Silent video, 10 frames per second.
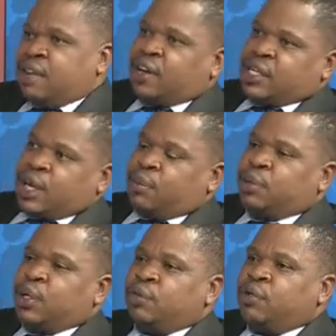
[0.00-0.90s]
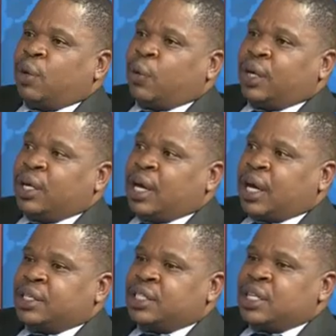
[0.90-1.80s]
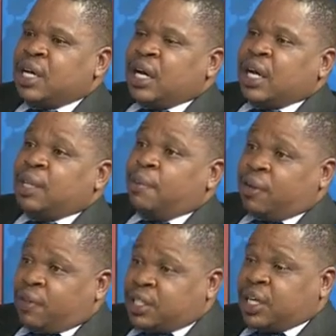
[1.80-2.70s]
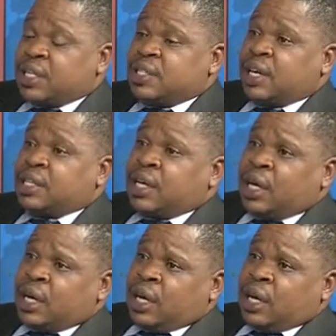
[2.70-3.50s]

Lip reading: For example, if you are looking at the manufacturing sector,